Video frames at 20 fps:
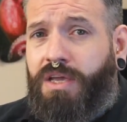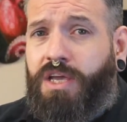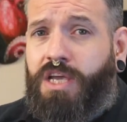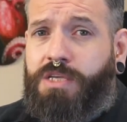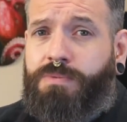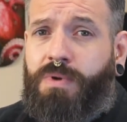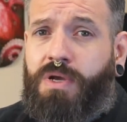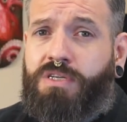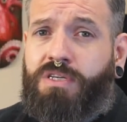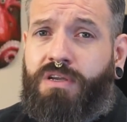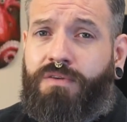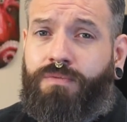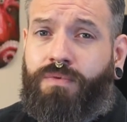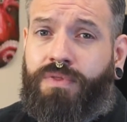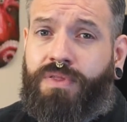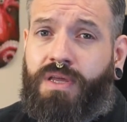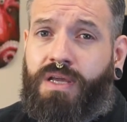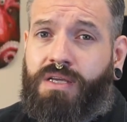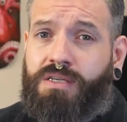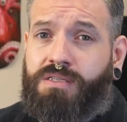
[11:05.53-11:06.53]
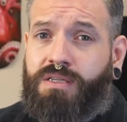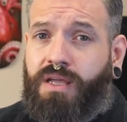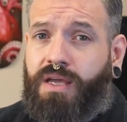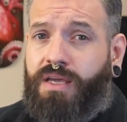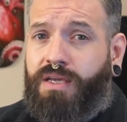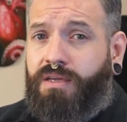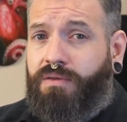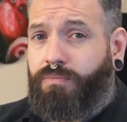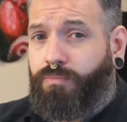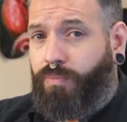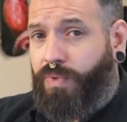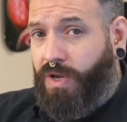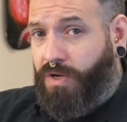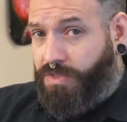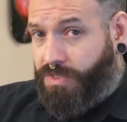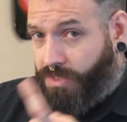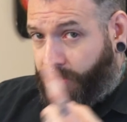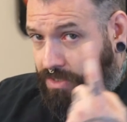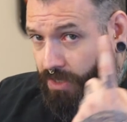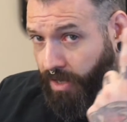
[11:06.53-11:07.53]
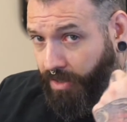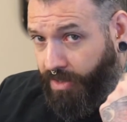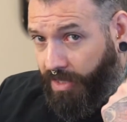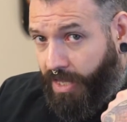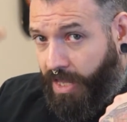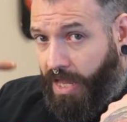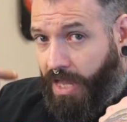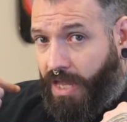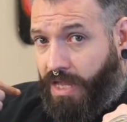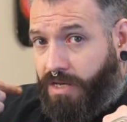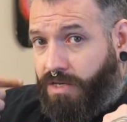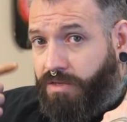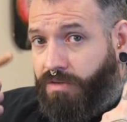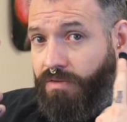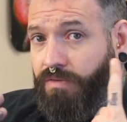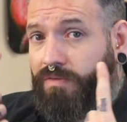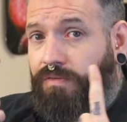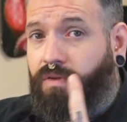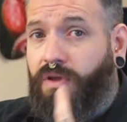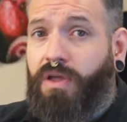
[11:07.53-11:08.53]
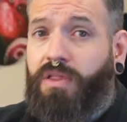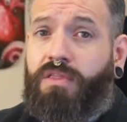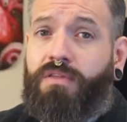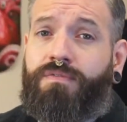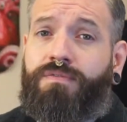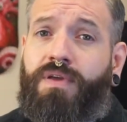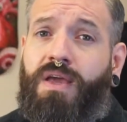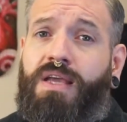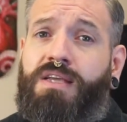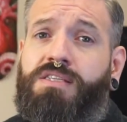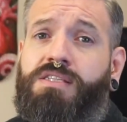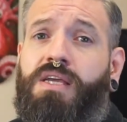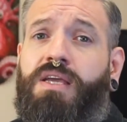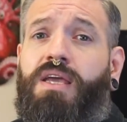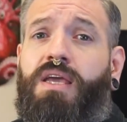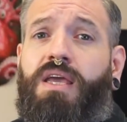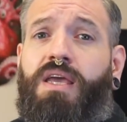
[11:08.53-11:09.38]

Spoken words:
especially for things like piercings on the head and the face,